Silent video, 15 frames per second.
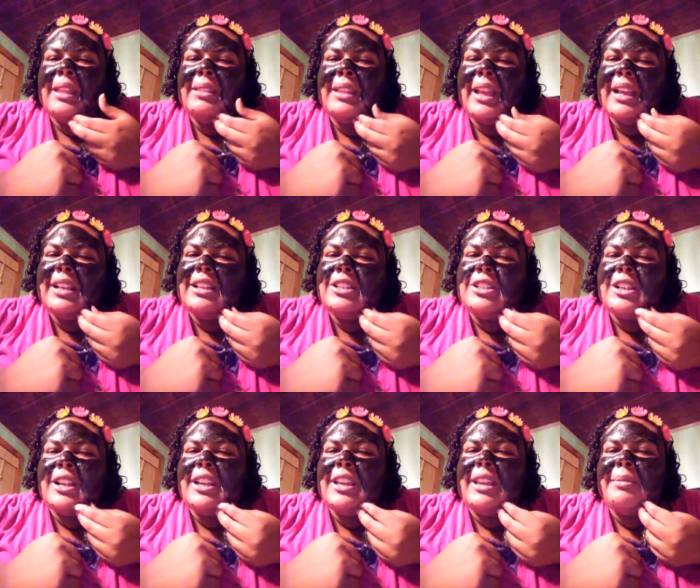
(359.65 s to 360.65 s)
I'm not gonna
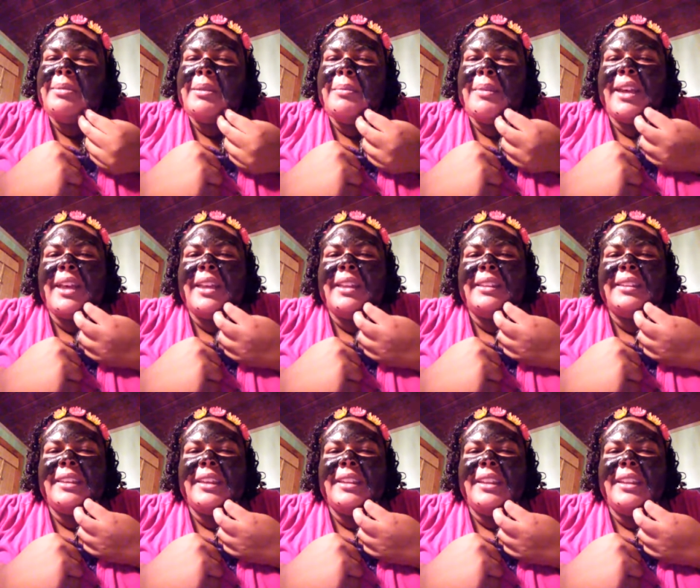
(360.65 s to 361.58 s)
try and keep the mask